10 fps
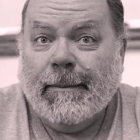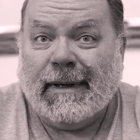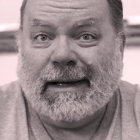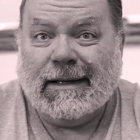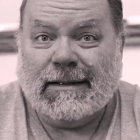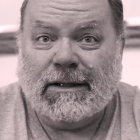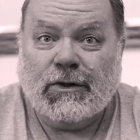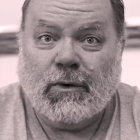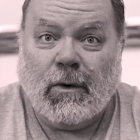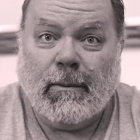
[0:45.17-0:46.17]
because the
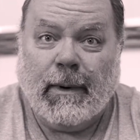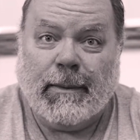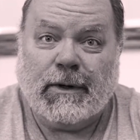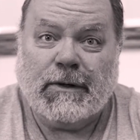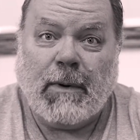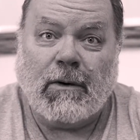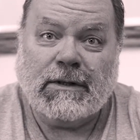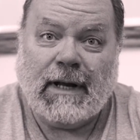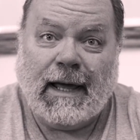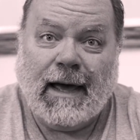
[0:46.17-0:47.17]
storm we were
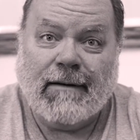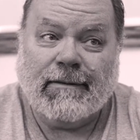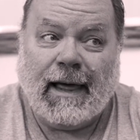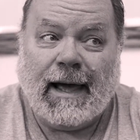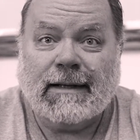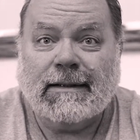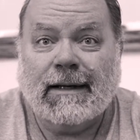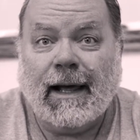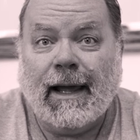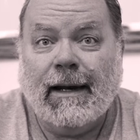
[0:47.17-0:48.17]
supposed to have last
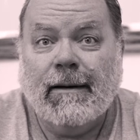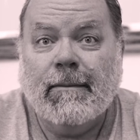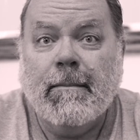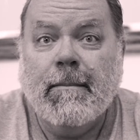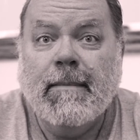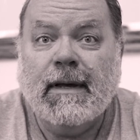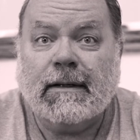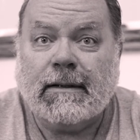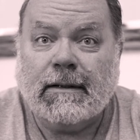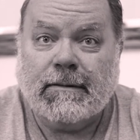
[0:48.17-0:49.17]
night
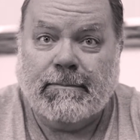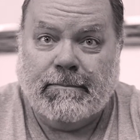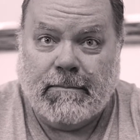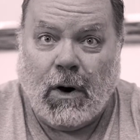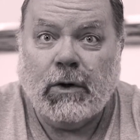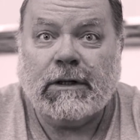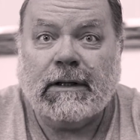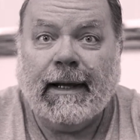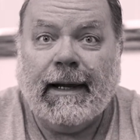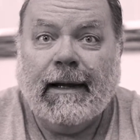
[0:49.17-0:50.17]
missed us
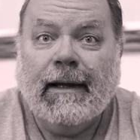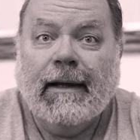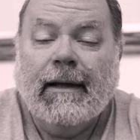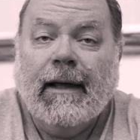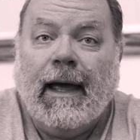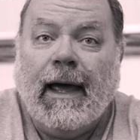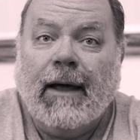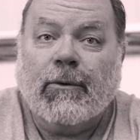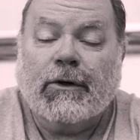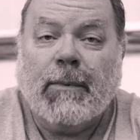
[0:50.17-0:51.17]
mostly,
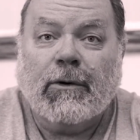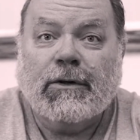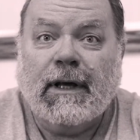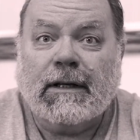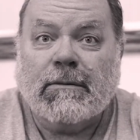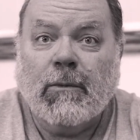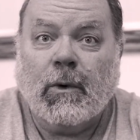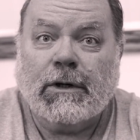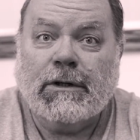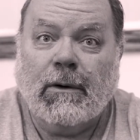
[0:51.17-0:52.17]
and we're supposed to get some
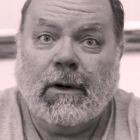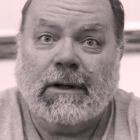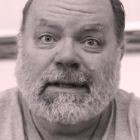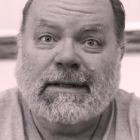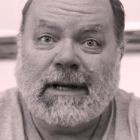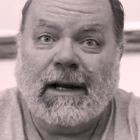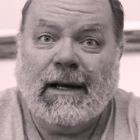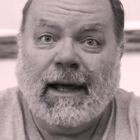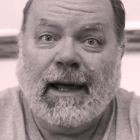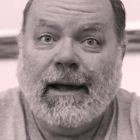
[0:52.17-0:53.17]
more snow on
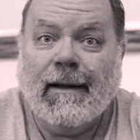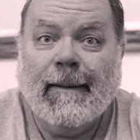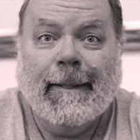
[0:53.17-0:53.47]
Sunday.